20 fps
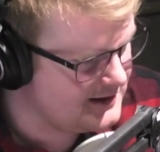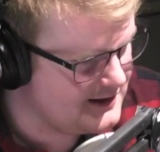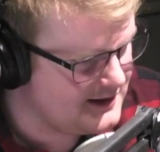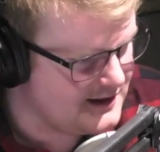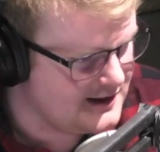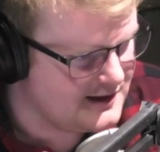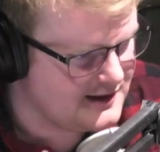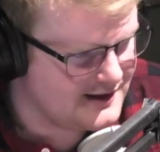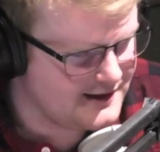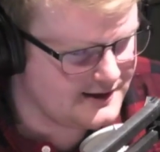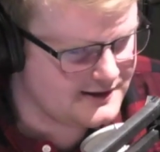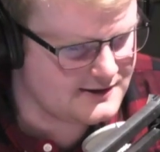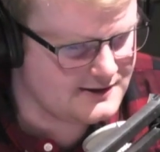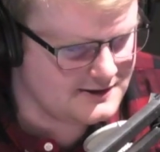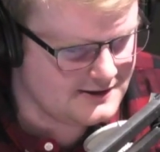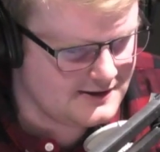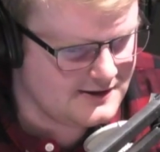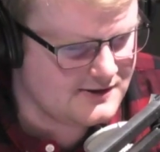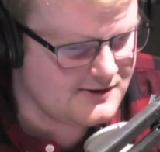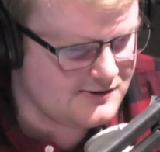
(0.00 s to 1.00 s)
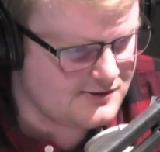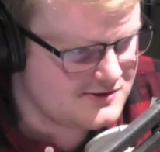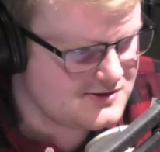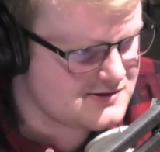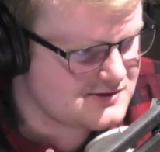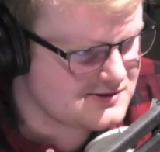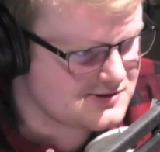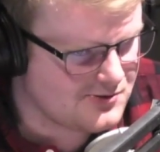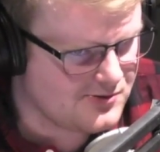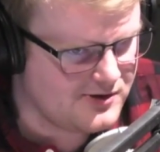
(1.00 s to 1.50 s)
Yeah. So it's
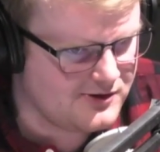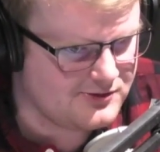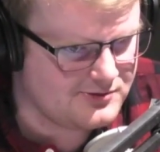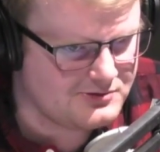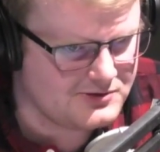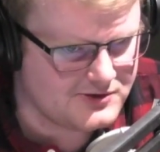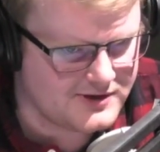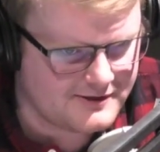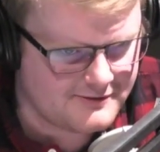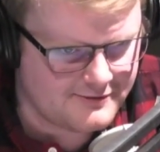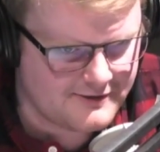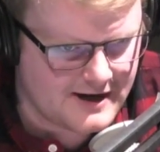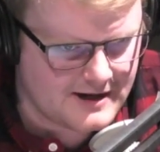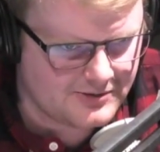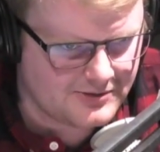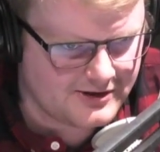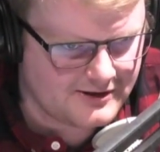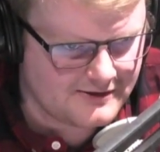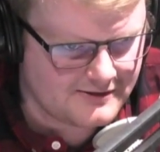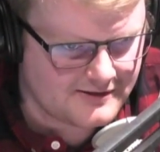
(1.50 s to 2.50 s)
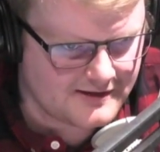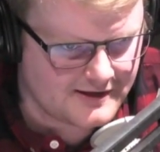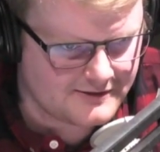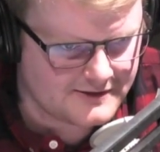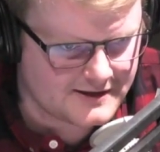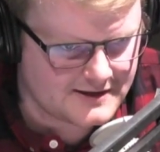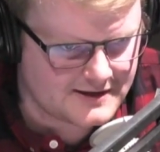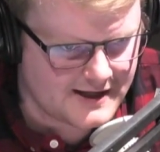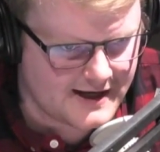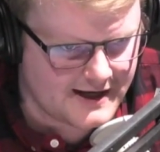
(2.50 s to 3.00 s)
just stories about like family and stuff
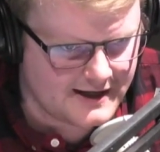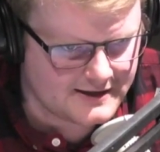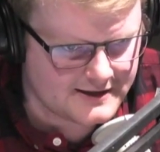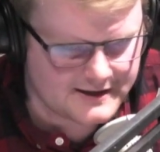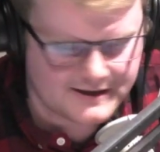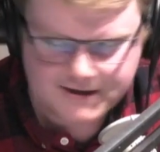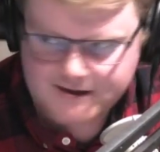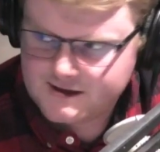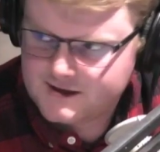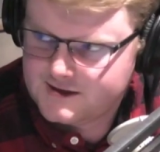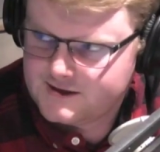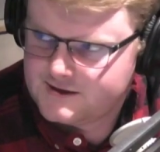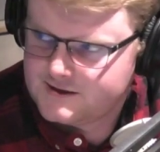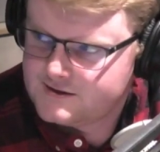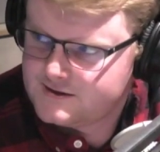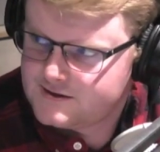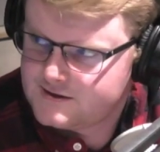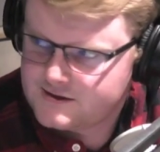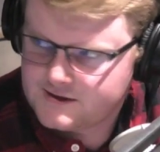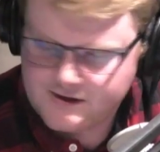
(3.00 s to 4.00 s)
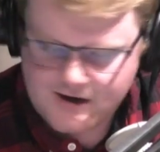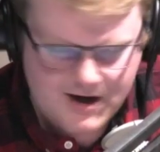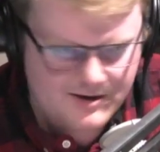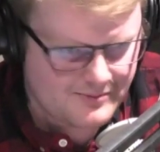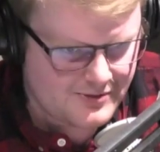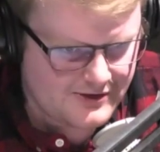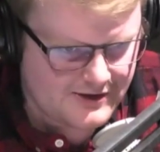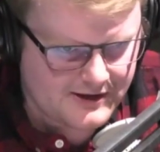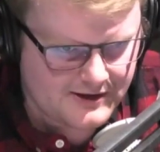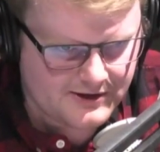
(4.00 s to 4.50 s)
like that. Like they're not
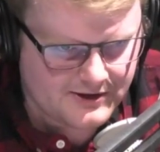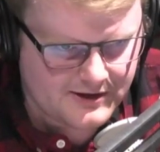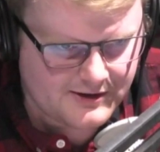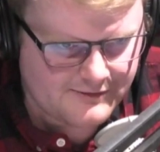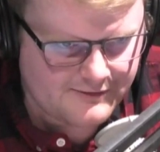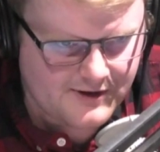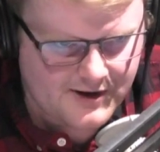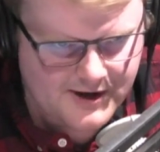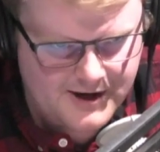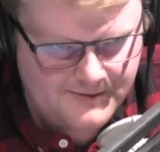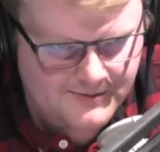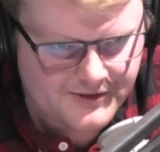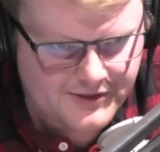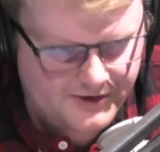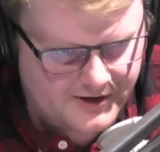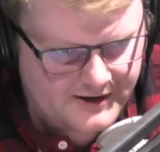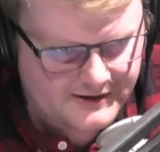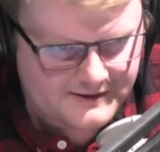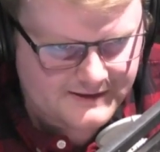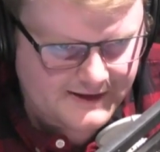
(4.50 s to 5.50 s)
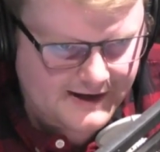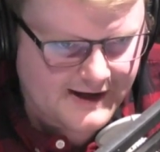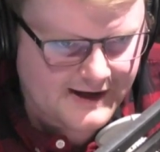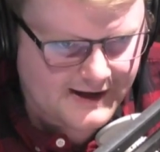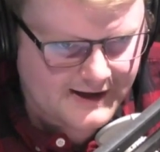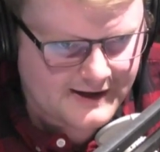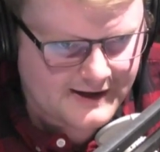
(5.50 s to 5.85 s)
particularly funny, but they're entertaining.